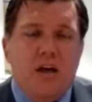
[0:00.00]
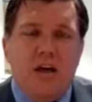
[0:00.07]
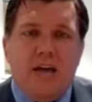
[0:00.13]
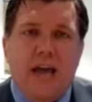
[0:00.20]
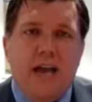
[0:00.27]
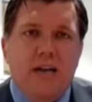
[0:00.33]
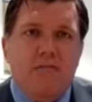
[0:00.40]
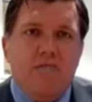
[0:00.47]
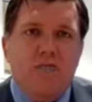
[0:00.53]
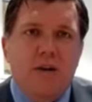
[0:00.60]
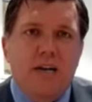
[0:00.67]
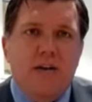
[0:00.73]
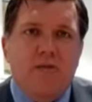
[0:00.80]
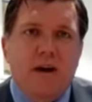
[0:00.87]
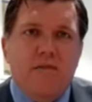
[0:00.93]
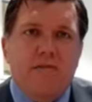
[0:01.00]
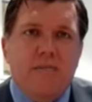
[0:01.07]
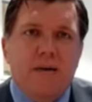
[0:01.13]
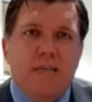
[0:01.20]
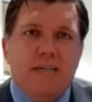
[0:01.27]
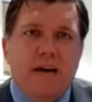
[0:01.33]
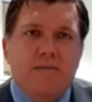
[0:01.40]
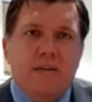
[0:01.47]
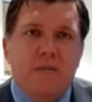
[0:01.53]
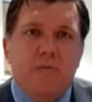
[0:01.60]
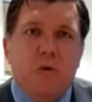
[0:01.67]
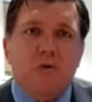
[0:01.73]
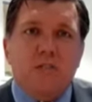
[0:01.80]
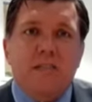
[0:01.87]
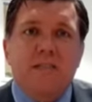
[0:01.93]
Again, really great for me to have these
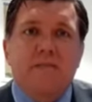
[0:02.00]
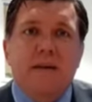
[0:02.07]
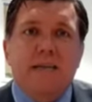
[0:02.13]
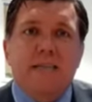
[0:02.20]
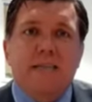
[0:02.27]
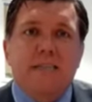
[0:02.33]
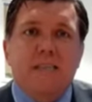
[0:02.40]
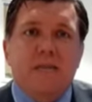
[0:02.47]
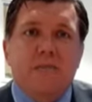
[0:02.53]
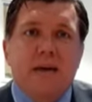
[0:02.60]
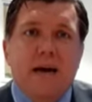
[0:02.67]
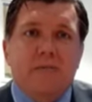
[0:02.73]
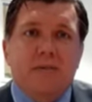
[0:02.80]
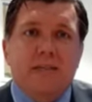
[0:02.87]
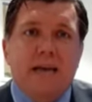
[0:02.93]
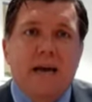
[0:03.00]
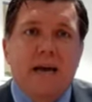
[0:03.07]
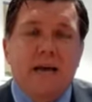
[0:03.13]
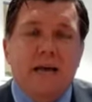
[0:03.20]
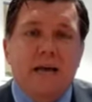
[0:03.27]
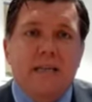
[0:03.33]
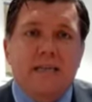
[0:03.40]
positive messages to be able to get